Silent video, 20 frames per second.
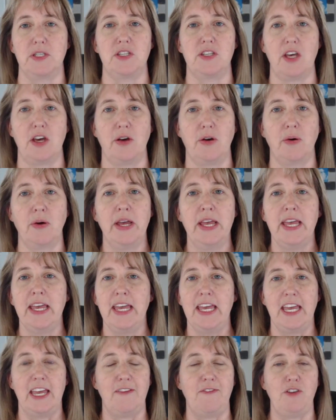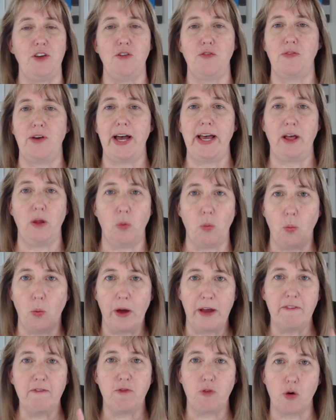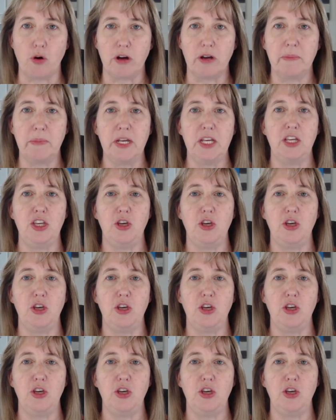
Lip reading: So if you file one form,